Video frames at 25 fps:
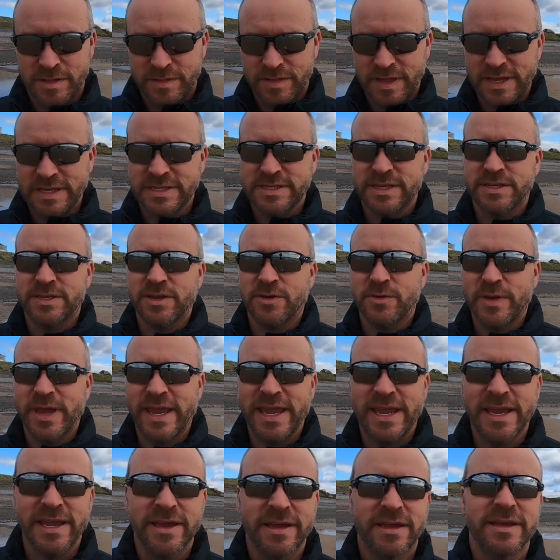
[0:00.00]
Things to do
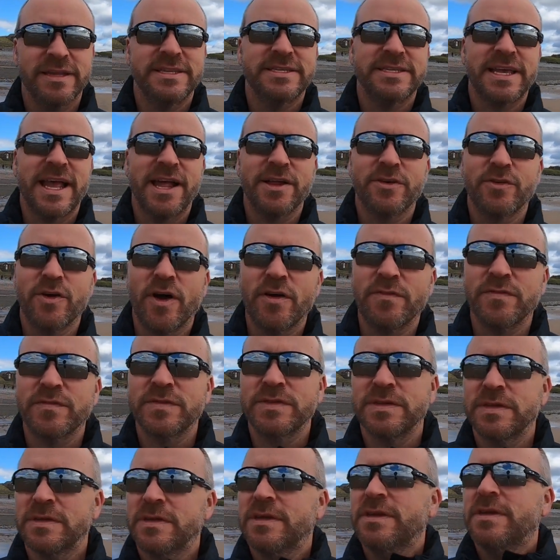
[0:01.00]
here at
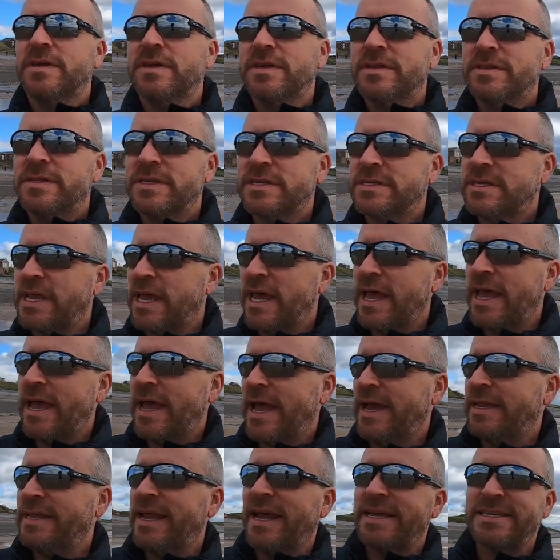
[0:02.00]
Sardcroft. There's
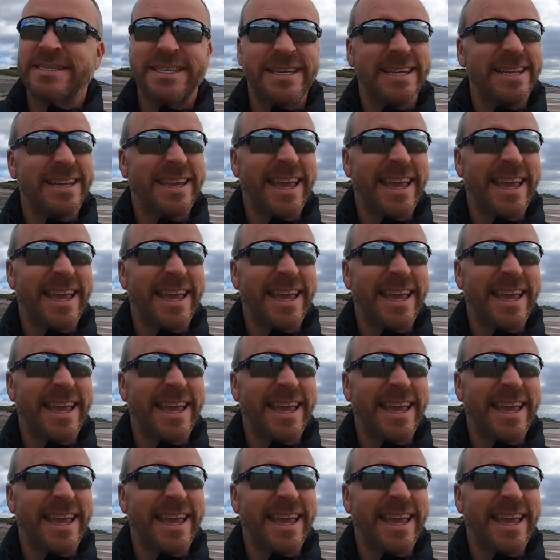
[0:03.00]
a nice little